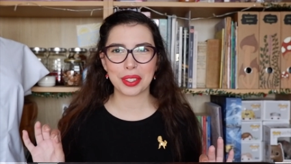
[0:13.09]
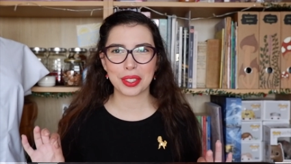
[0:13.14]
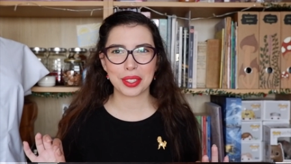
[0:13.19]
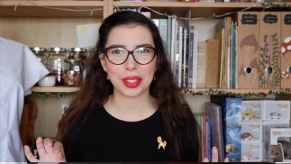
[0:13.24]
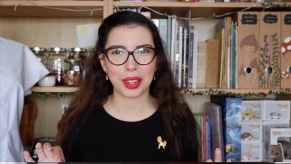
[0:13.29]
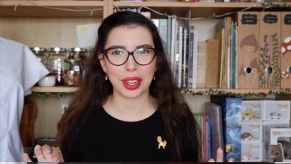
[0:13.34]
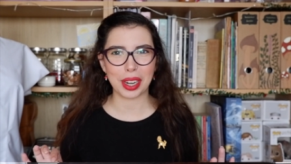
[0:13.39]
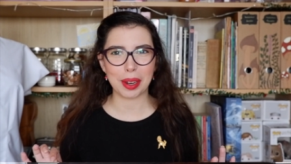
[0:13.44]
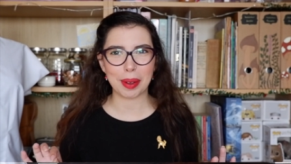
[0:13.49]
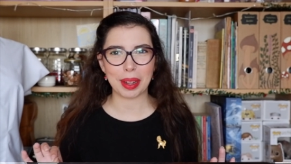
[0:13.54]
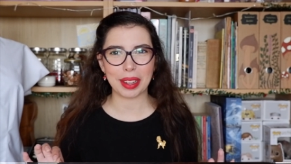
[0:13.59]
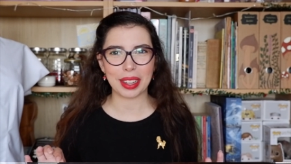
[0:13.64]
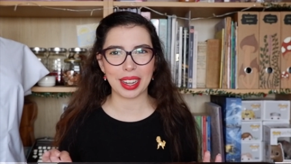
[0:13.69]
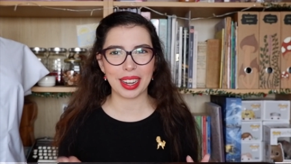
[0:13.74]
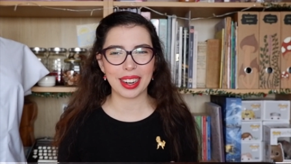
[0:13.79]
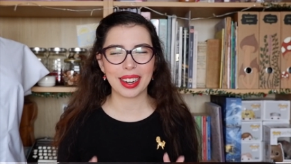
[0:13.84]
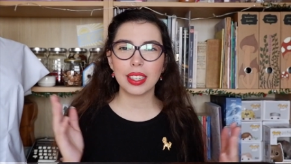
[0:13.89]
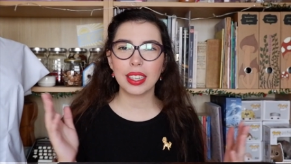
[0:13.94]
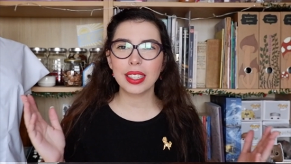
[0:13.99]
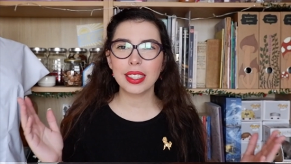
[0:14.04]
Sorry about
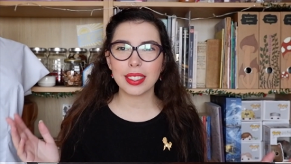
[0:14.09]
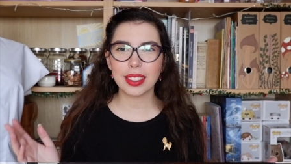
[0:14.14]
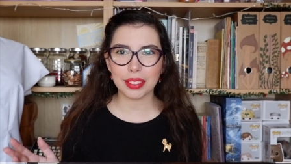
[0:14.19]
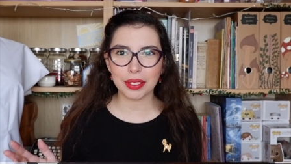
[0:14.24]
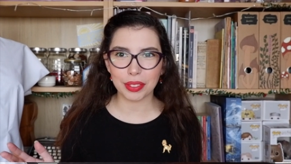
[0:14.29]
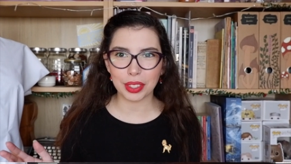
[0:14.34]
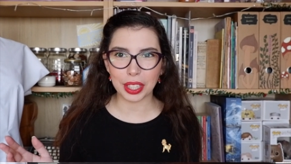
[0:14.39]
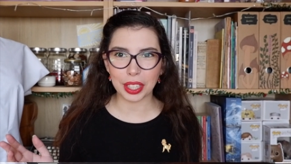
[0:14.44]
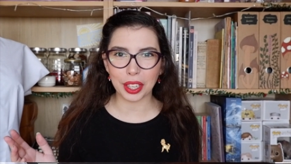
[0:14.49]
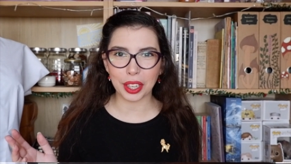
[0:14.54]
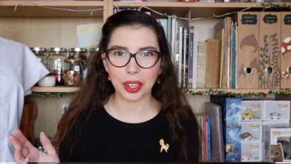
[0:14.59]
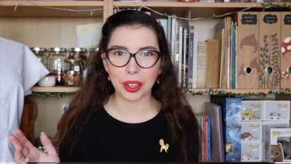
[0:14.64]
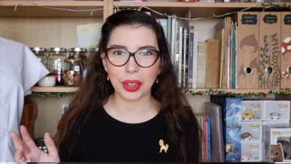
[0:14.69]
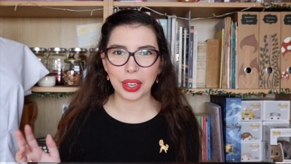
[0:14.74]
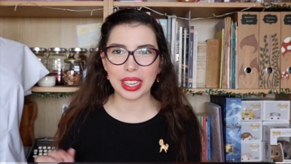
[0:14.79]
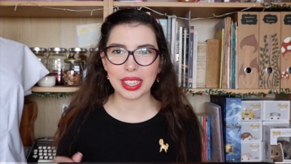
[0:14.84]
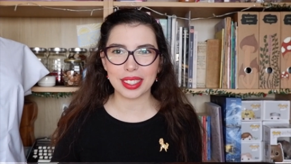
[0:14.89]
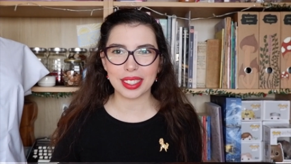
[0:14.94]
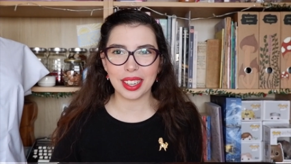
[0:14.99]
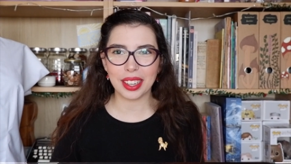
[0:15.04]
that. Today's video
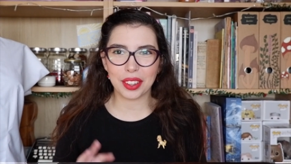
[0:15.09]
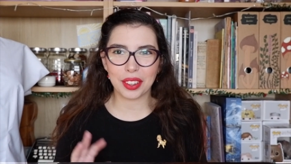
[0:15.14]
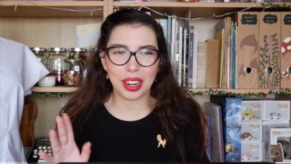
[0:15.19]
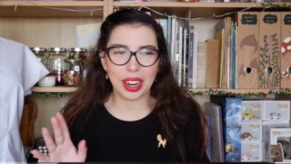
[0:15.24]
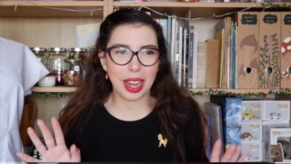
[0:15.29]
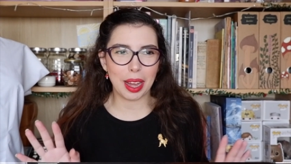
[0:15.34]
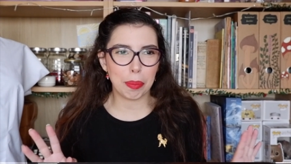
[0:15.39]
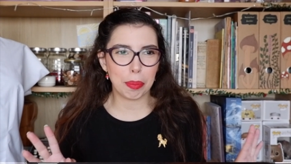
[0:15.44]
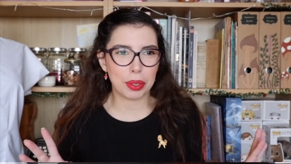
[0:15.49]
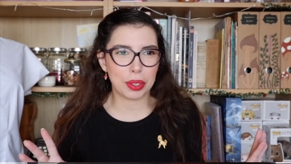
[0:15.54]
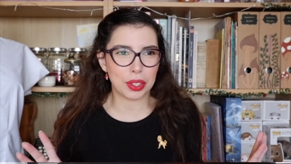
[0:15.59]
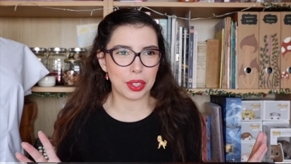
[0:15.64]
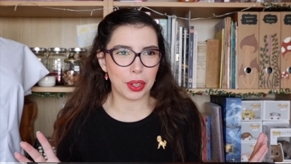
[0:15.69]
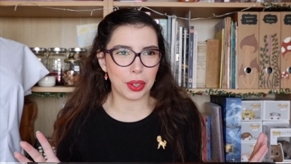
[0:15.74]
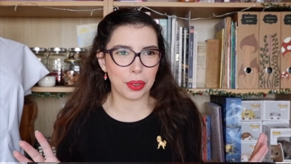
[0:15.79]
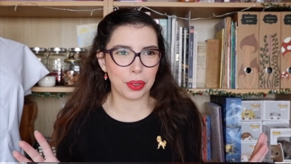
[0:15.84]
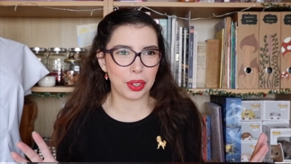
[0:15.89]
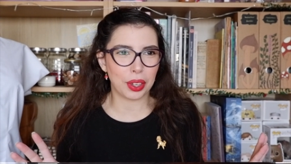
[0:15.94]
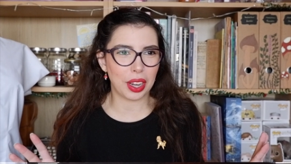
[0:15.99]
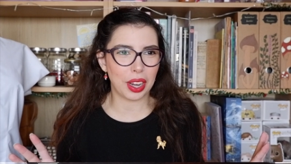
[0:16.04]
is another
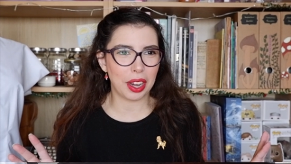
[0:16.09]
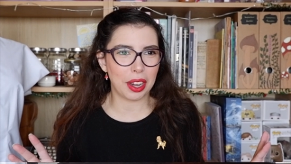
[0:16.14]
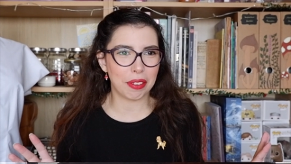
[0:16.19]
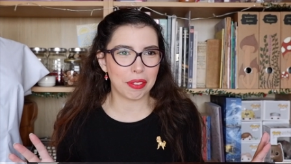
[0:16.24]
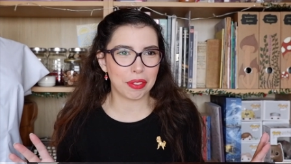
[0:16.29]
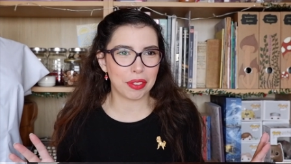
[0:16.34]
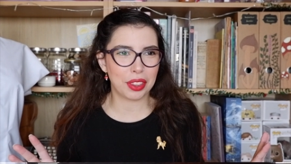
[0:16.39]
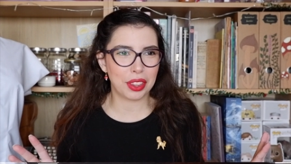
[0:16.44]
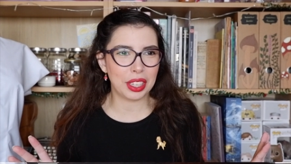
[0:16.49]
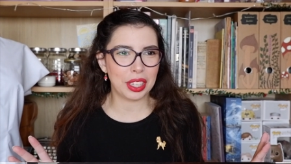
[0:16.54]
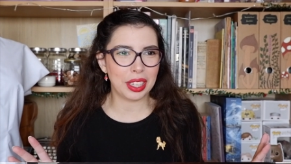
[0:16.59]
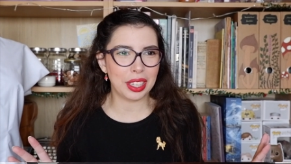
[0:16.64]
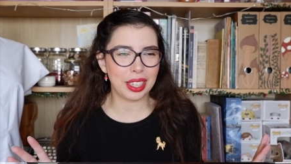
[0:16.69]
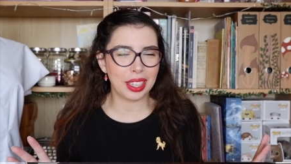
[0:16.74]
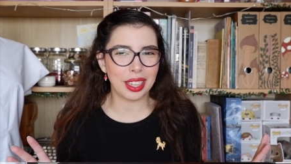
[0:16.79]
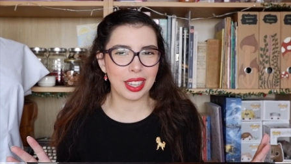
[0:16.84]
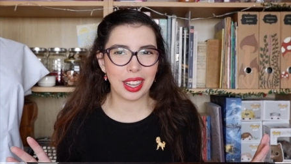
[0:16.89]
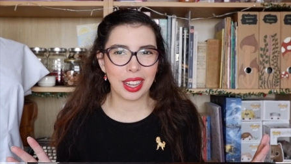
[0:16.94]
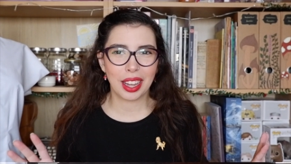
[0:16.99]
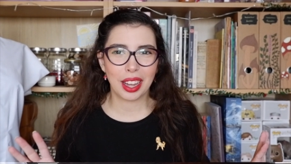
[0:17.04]
episode of
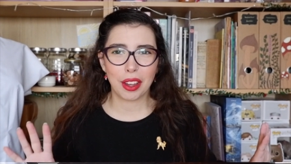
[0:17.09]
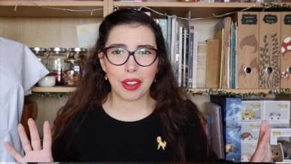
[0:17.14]
the